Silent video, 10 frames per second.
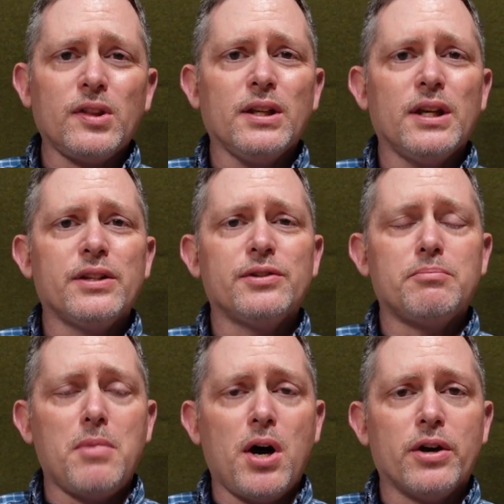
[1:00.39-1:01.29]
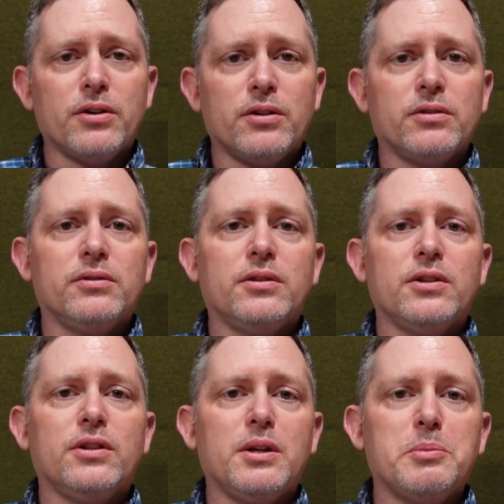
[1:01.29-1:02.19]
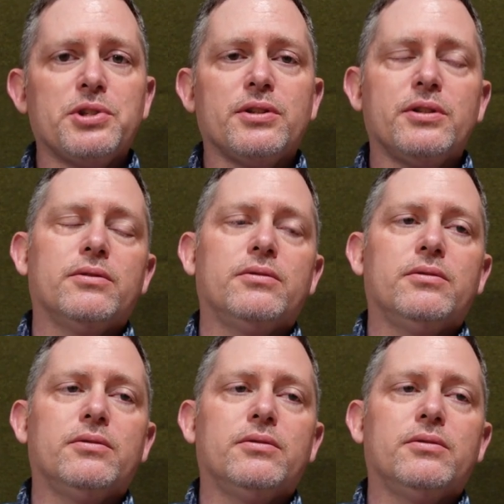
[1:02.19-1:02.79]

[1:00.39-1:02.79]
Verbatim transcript: as Modern Unlimited.